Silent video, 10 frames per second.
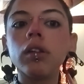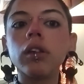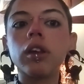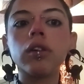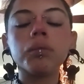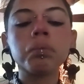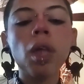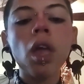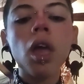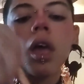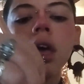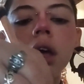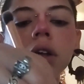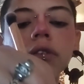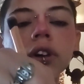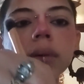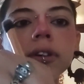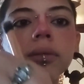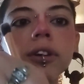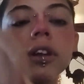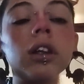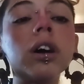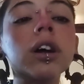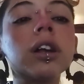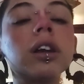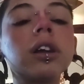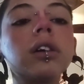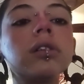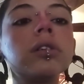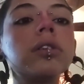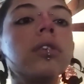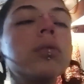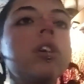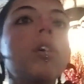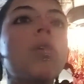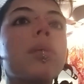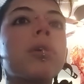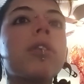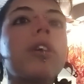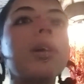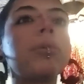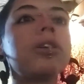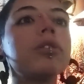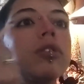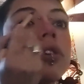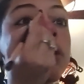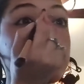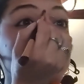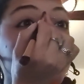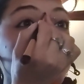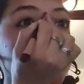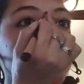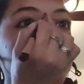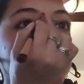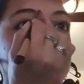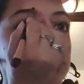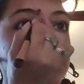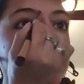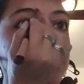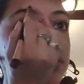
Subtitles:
Thank you for coming to my TED Talk. And now, since we're going to incorporate the eyebrows, let's go up and above, maybe?